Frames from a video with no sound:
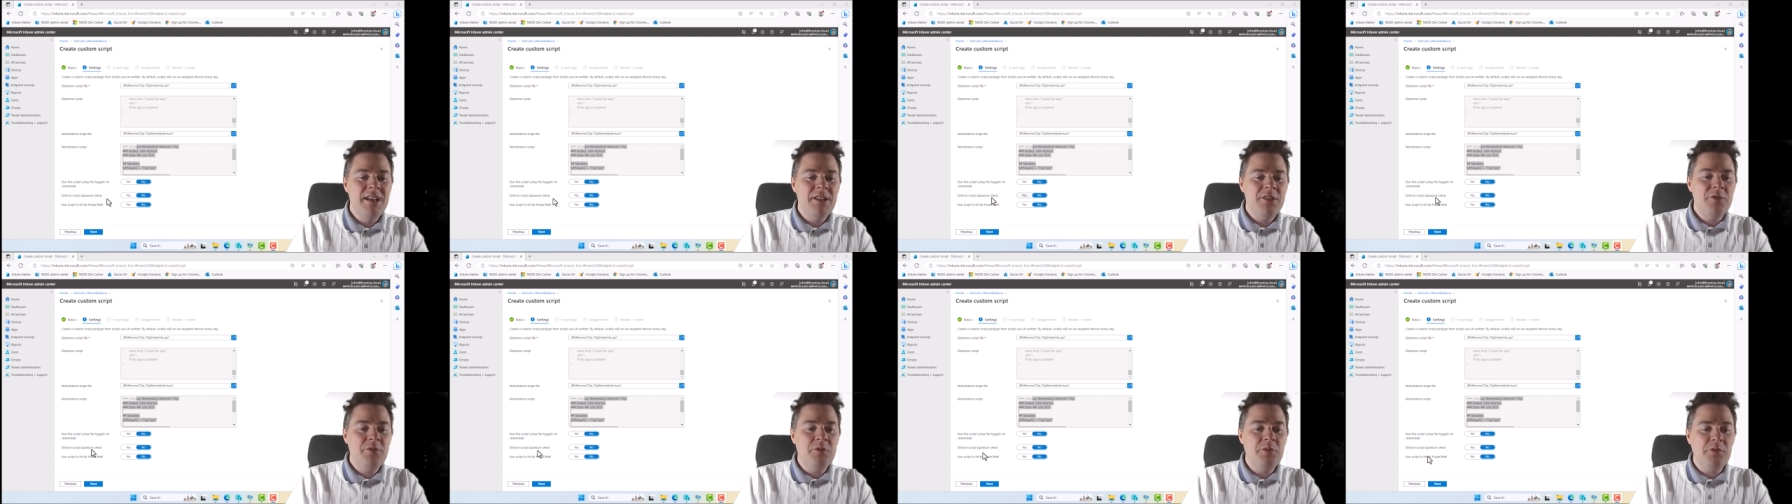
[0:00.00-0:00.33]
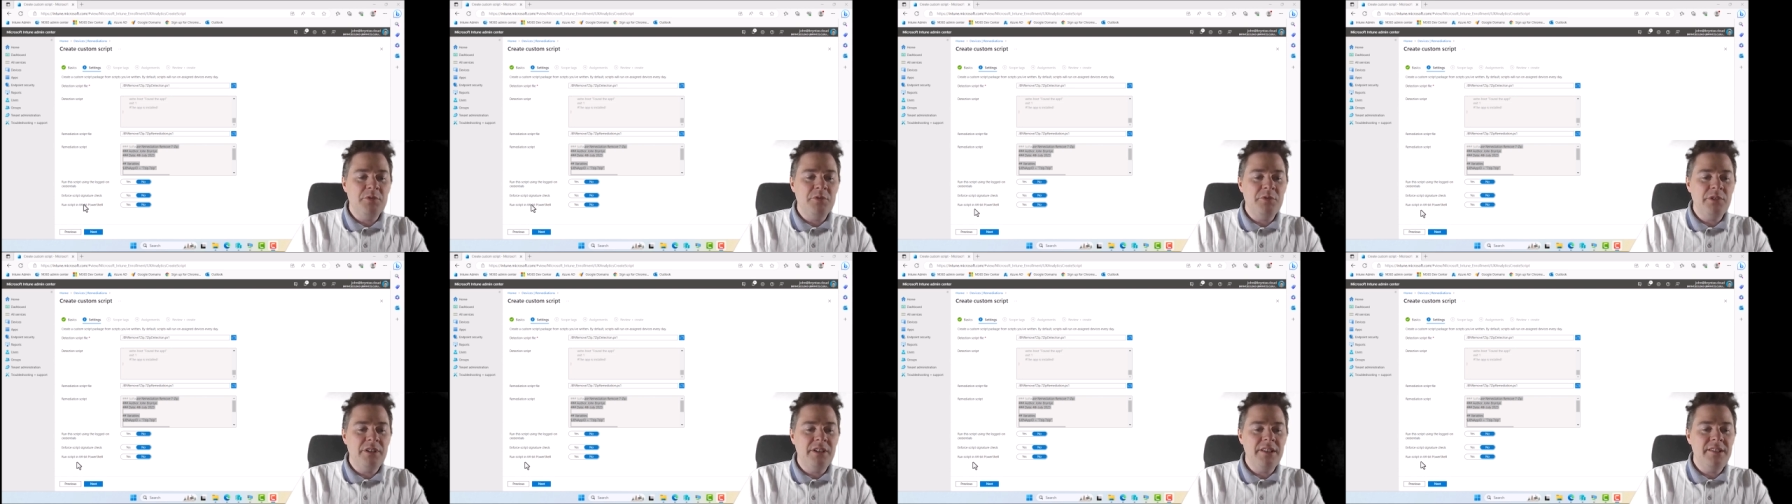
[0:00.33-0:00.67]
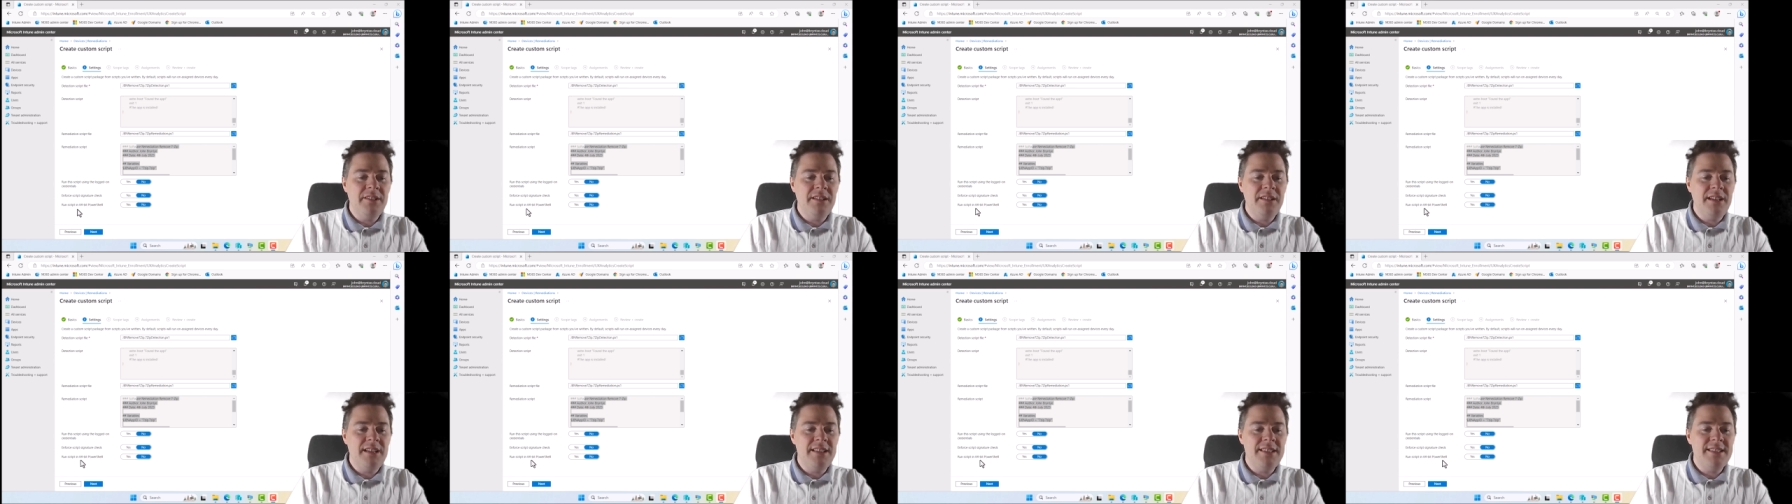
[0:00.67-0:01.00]
Do we want to run
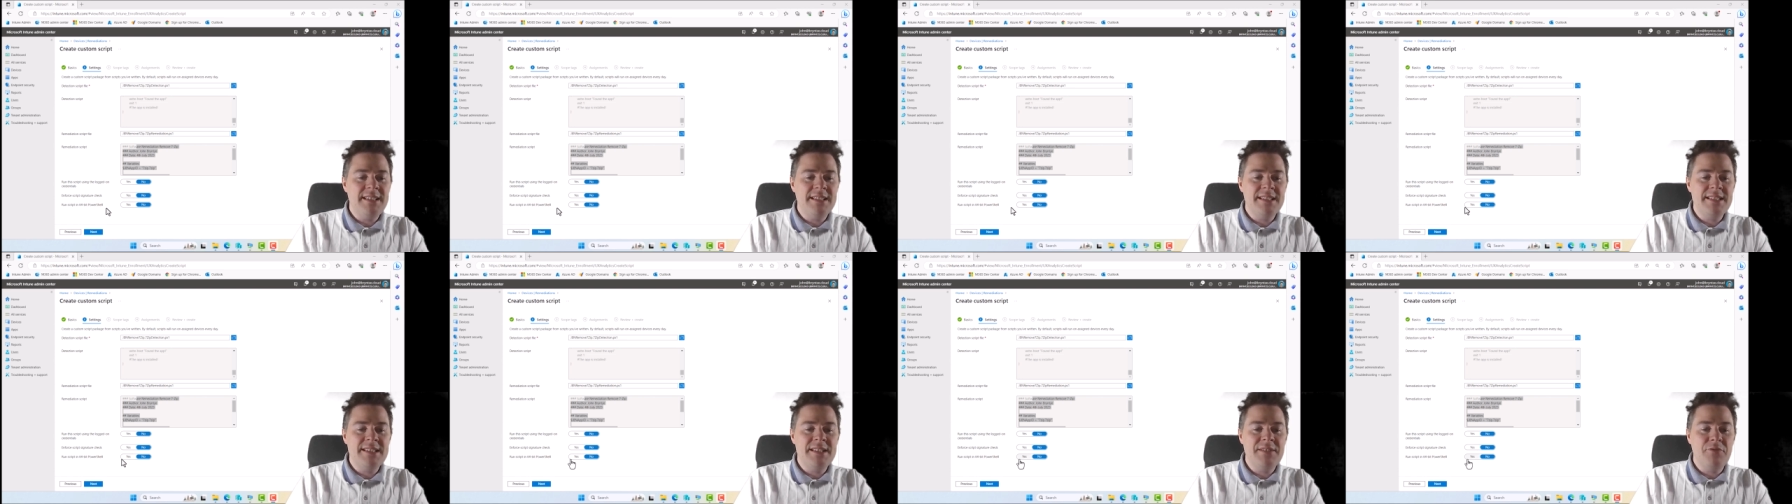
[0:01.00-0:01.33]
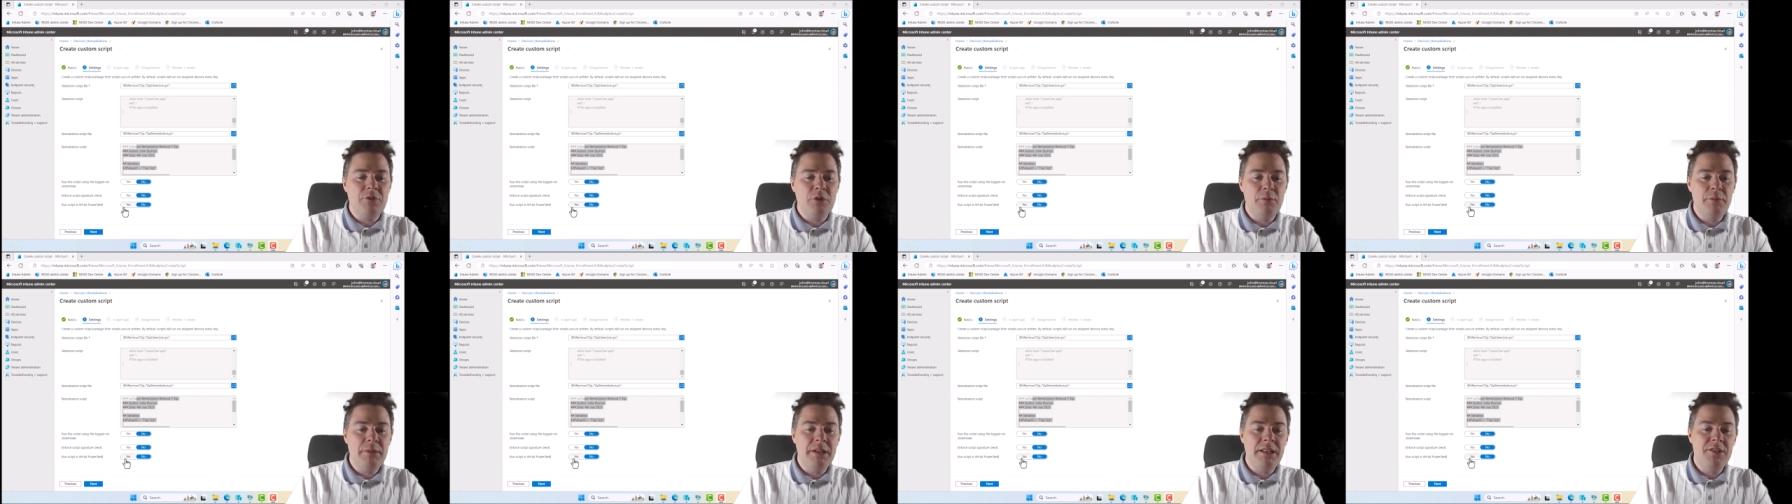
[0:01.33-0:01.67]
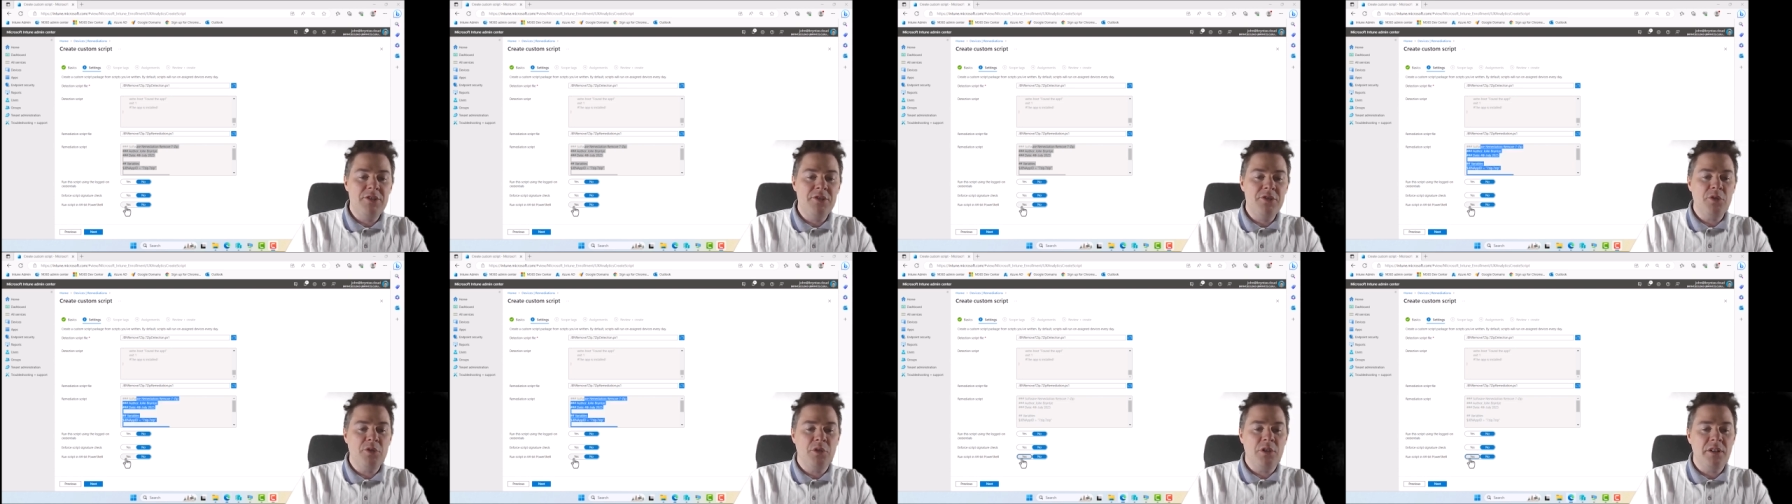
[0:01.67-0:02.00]
a sixty-four bit?
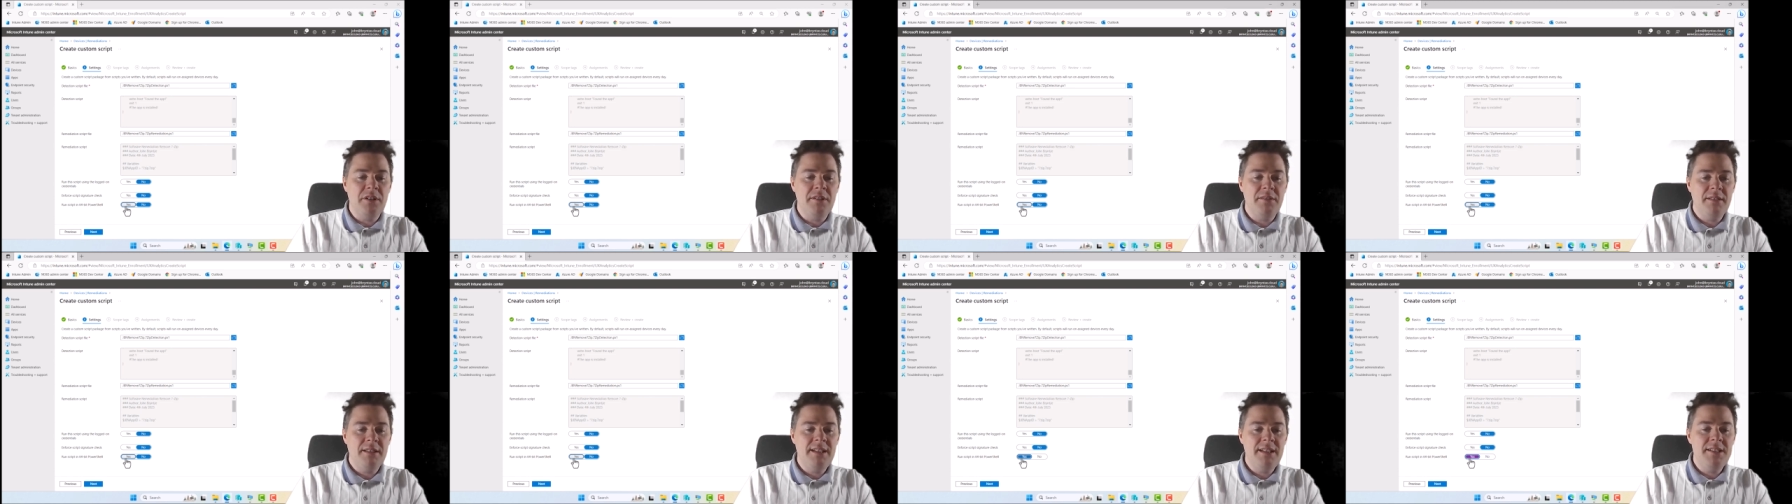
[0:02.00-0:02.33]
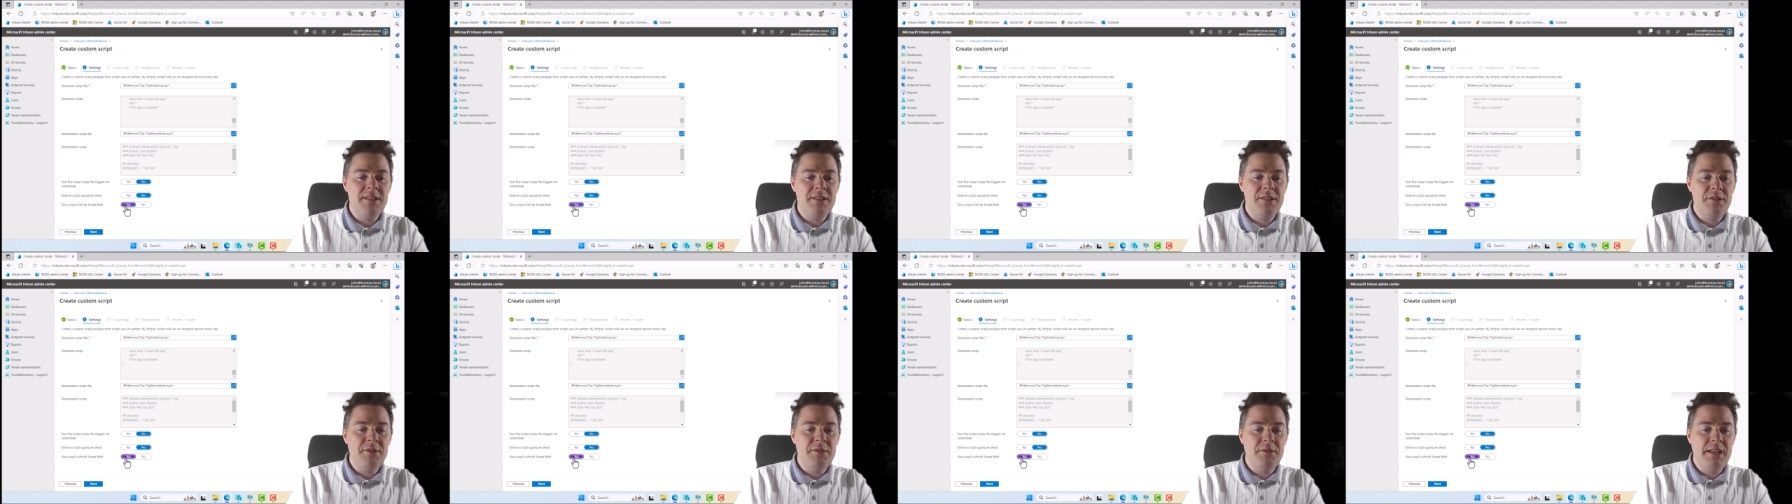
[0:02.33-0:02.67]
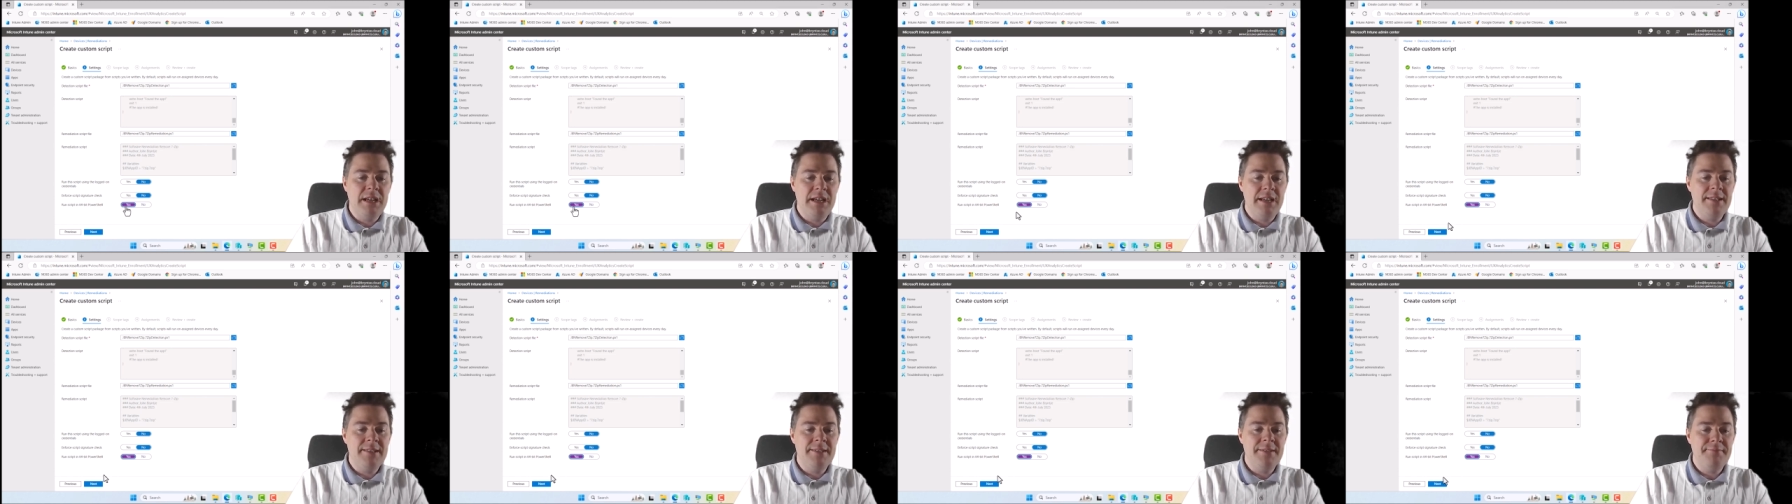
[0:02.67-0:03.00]
Sure, let's do
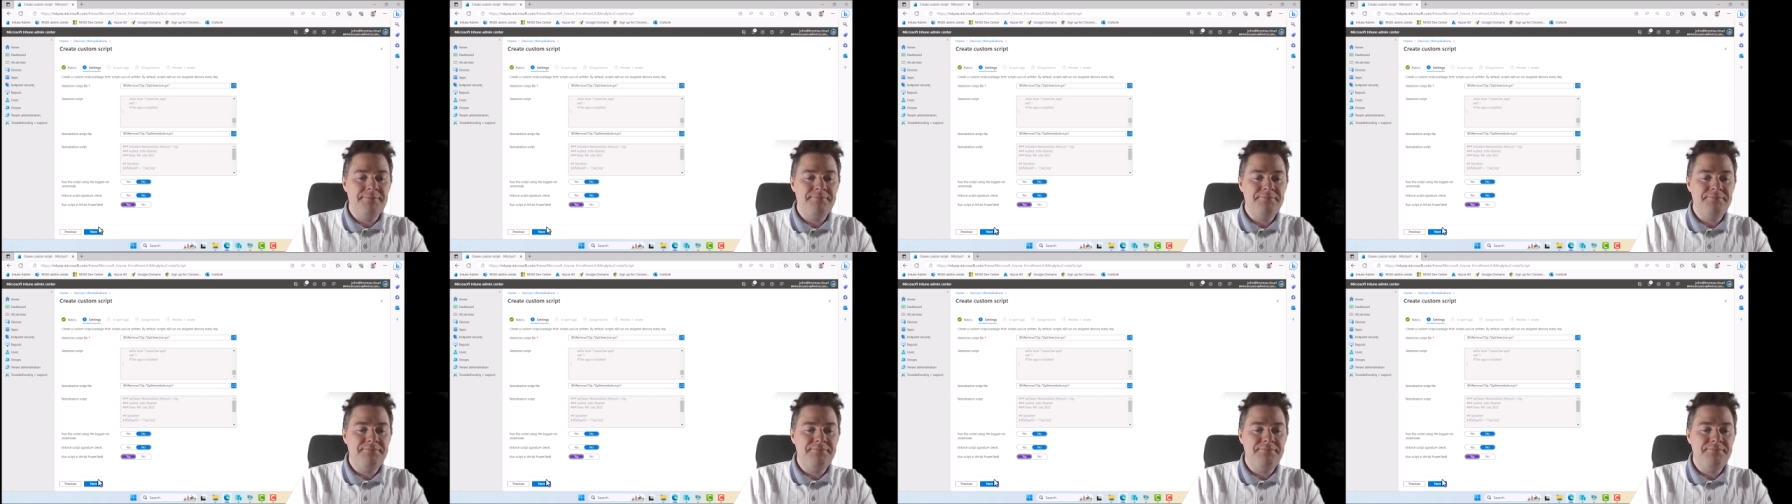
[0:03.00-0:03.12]
that.